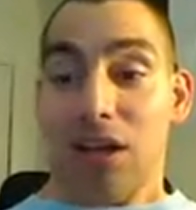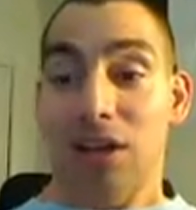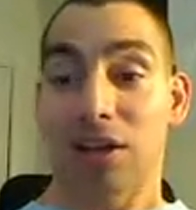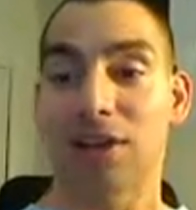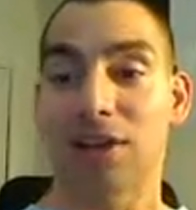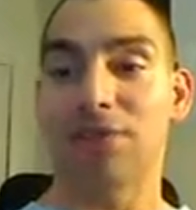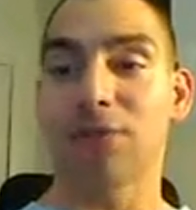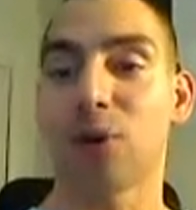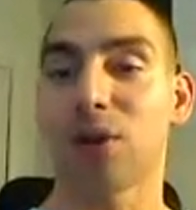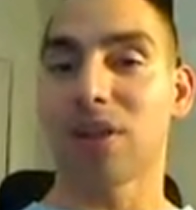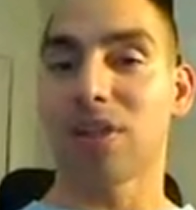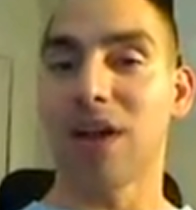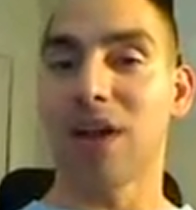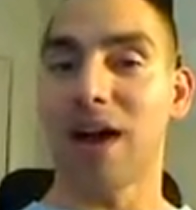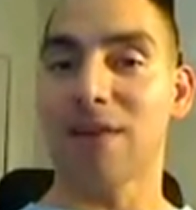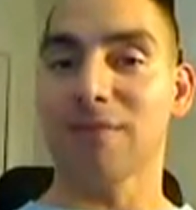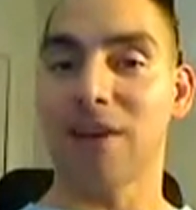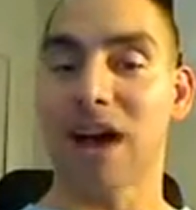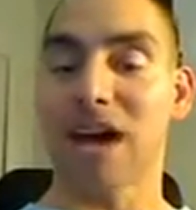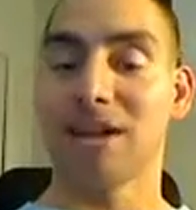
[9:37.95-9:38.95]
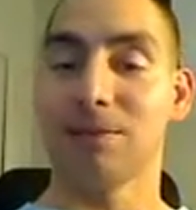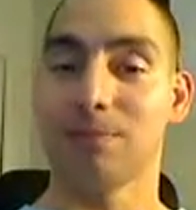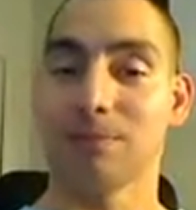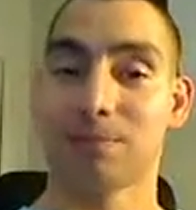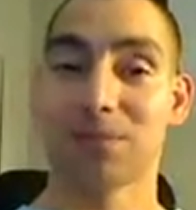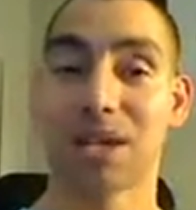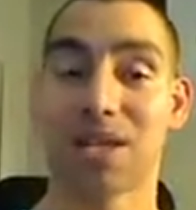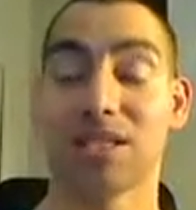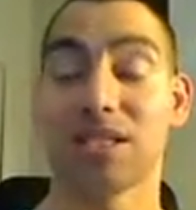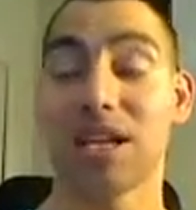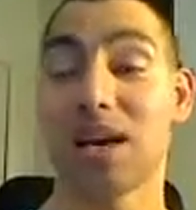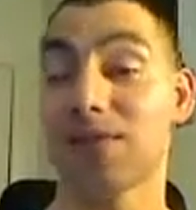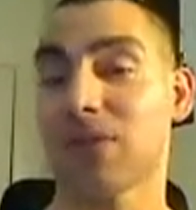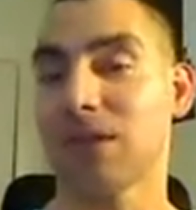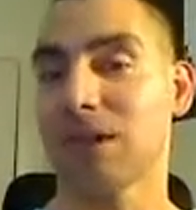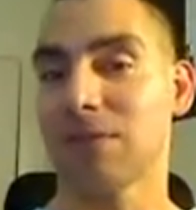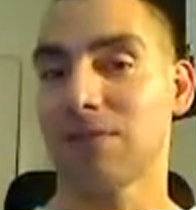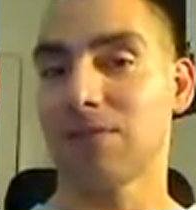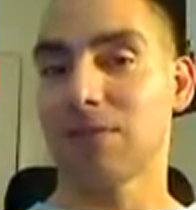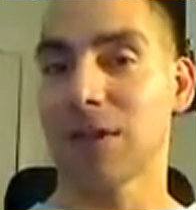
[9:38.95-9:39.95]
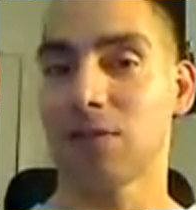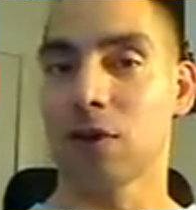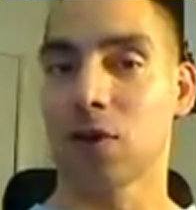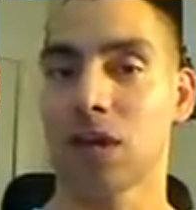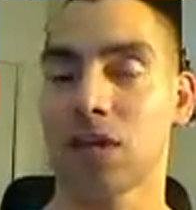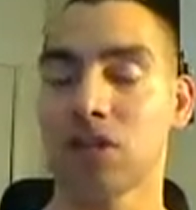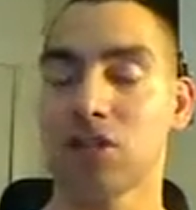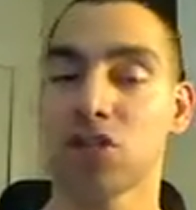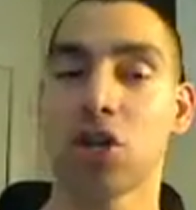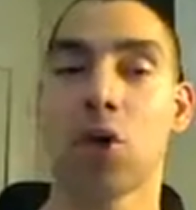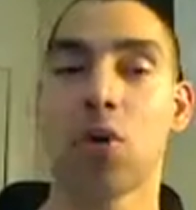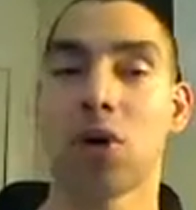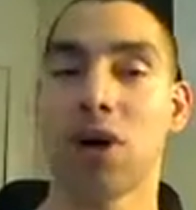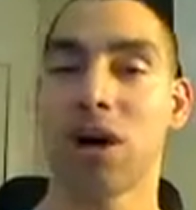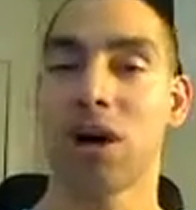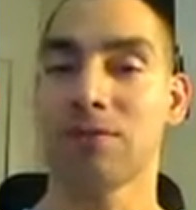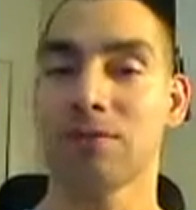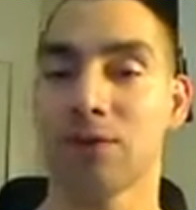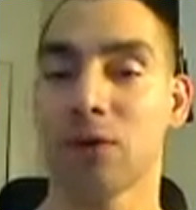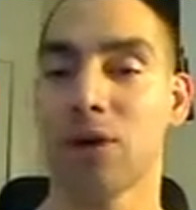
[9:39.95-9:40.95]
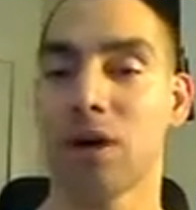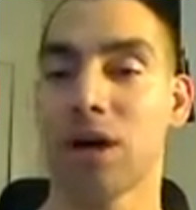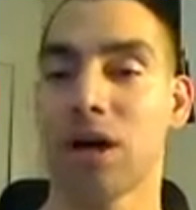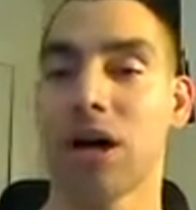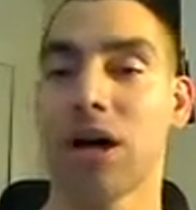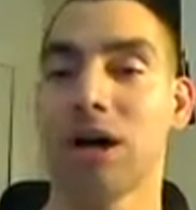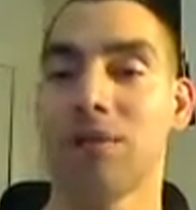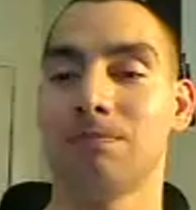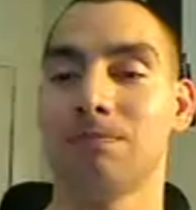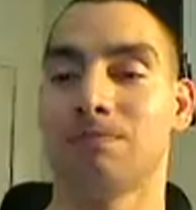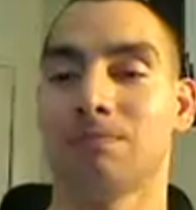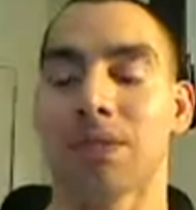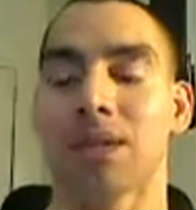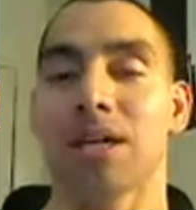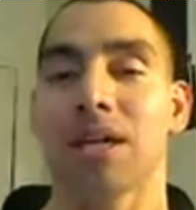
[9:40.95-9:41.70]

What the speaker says: Looking forward to that fight. Definitely going to favor Shogun for a